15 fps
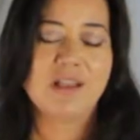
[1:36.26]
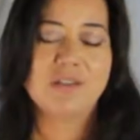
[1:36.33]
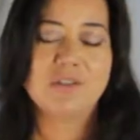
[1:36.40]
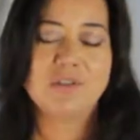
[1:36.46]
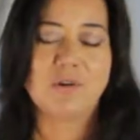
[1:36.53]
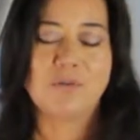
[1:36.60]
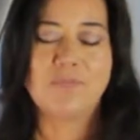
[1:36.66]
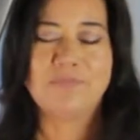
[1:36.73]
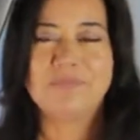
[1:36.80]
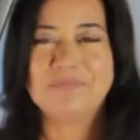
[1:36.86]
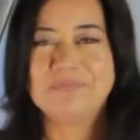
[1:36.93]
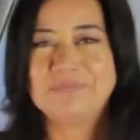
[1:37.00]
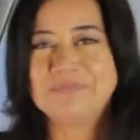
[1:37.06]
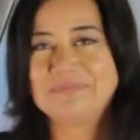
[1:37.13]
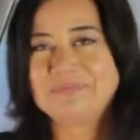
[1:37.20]
So
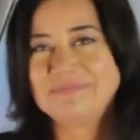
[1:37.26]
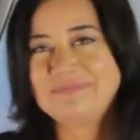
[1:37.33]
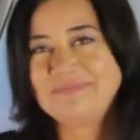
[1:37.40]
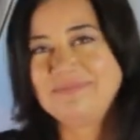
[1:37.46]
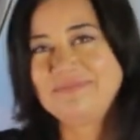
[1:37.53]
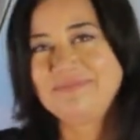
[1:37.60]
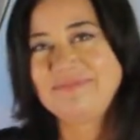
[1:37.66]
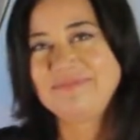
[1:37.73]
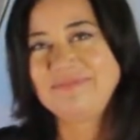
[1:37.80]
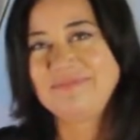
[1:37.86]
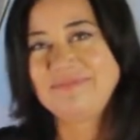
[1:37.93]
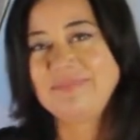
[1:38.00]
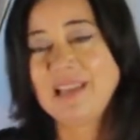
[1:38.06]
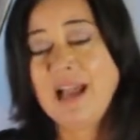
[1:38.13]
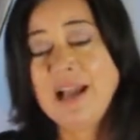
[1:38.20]

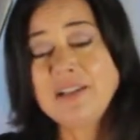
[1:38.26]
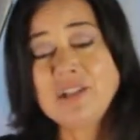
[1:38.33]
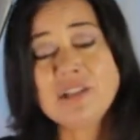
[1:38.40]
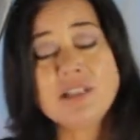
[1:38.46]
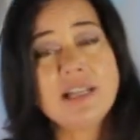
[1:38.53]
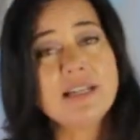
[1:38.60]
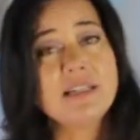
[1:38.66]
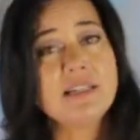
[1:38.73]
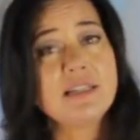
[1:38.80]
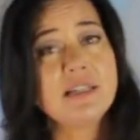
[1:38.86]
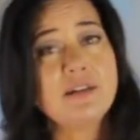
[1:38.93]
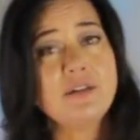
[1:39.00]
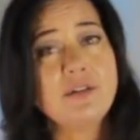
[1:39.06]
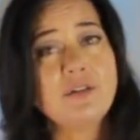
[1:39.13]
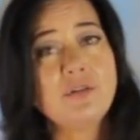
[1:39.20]
I'd just like to
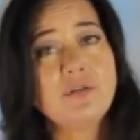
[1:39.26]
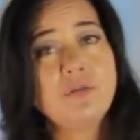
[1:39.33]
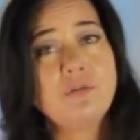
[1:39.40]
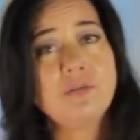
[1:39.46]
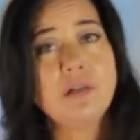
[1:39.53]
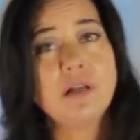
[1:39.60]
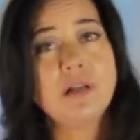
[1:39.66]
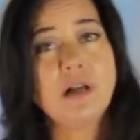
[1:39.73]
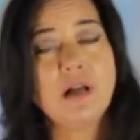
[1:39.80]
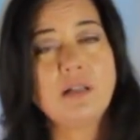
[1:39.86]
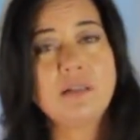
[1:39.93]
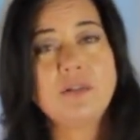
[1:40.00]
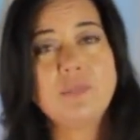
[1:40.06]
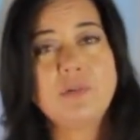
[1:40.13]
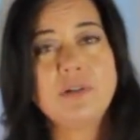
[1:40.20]
tell you a
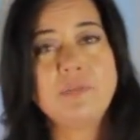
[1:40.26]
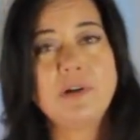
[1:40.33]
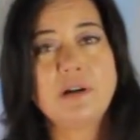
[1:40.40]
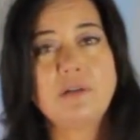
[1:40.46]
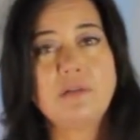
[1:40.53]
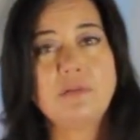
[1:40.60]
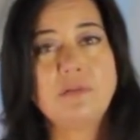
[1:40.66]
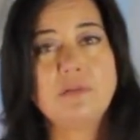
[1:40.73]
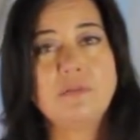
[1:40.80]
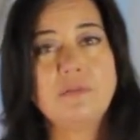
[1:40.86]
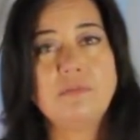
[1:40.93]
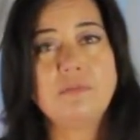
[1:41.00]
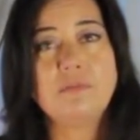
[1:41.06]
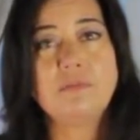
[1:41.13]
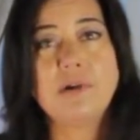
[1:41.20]
little bit about
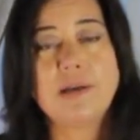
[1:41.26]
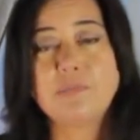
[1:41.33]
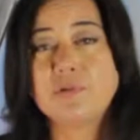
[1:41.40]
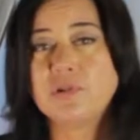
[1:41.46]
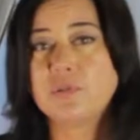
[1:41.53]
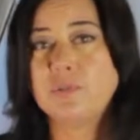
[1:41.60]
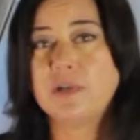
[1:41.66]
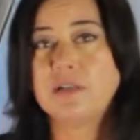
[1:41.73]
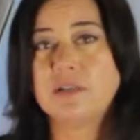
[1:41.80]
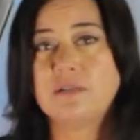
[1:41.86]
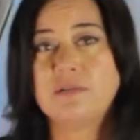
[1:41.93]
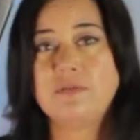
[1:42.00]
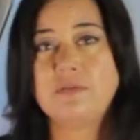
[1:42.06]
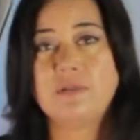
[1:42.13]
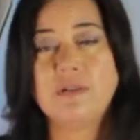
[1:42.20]
my
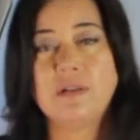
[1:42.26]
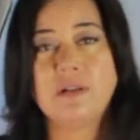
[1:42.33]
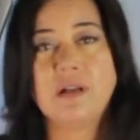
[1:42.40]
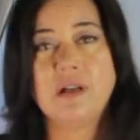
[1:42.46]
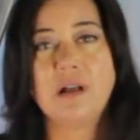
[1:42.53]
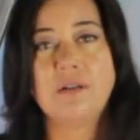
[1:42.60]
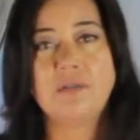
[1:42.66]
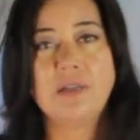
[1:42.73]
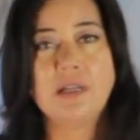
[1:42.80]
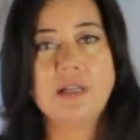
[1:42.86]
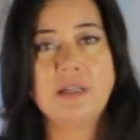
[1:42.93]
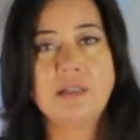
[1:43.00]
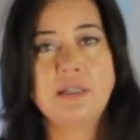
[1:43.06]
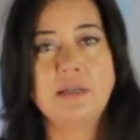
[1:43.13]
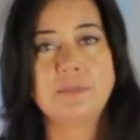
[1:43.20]
perspective of the
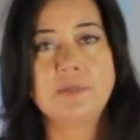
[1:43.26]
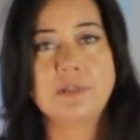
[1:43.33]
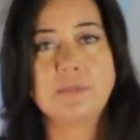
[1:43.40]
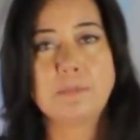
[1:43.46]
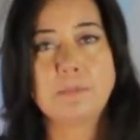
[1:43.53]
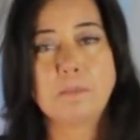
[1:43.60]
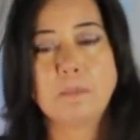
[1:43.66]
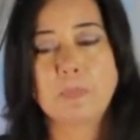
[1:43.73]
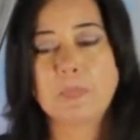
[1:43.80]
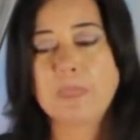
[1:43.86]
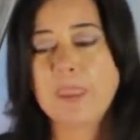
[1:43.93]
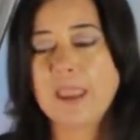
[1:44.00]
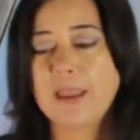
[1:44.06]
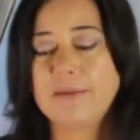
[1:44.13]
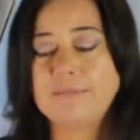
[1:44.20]
eclipse.
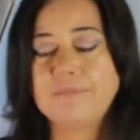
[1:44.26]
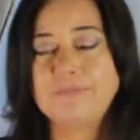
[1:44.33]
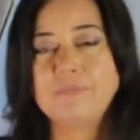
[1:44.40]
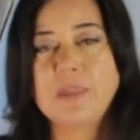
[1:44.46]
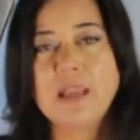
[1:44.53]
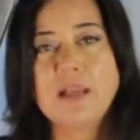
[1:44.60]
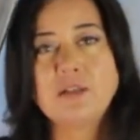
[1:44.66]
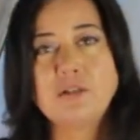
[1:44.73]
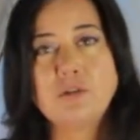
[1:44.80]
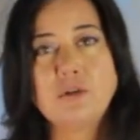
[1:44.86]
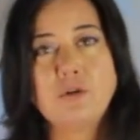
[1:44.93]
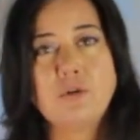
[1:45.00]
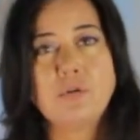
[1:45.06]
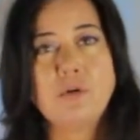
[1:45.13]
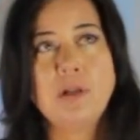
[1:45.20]
Okay,
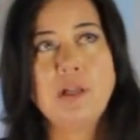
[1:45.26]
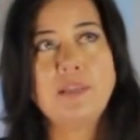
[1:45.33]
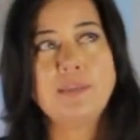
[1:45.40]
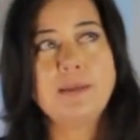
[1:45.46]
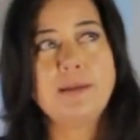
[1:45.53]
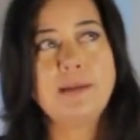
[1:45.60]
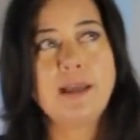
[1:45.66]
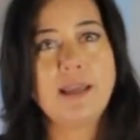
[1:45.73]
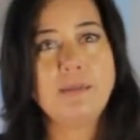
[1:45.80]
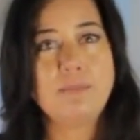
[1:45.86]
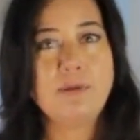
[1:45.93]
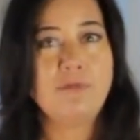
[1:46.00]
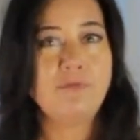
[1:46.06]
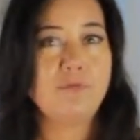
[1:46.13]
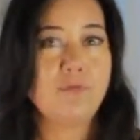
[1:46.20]
so the night
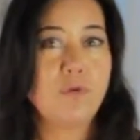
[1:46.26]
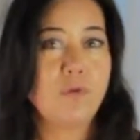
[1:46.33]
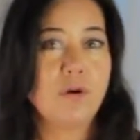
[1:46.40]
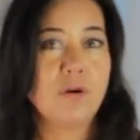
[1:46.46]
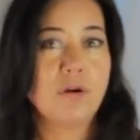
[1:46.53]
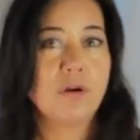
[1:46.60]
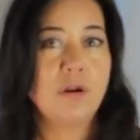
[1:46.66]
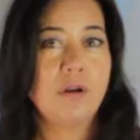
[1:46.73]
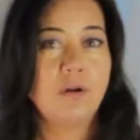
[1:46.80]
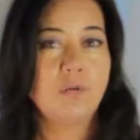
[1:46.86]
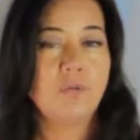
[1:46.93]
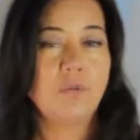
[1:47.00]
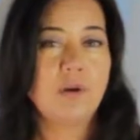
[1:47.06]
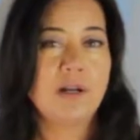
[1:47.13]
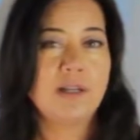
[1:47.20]
before
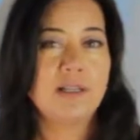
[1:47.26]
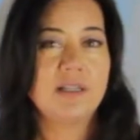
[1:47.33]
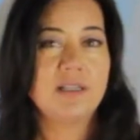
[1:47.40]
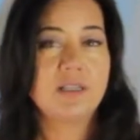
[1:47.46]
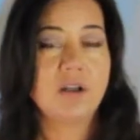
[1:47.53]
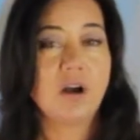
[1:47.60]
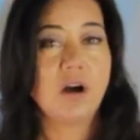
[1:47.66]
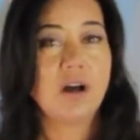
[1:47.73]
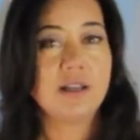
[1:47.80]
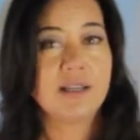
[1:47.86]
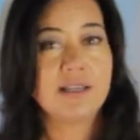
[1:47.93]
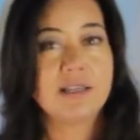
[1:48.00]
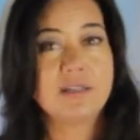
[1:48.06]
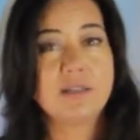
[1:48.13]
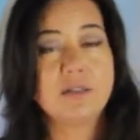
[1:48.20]
was
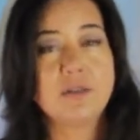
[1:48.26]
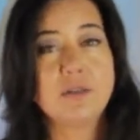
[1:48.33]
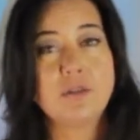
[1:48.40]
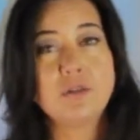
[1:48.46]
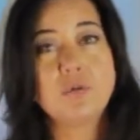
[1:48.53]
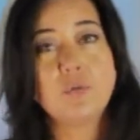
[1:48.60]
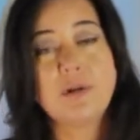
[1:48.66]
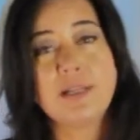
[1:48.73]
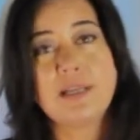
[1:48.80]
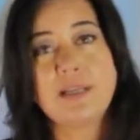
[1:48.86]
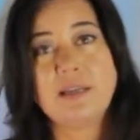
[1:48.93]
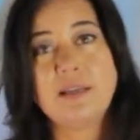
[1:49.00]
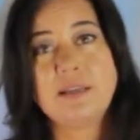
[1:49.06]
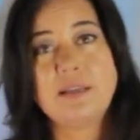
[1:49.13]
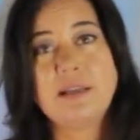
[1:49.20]
August the
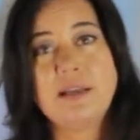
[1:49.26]
20th,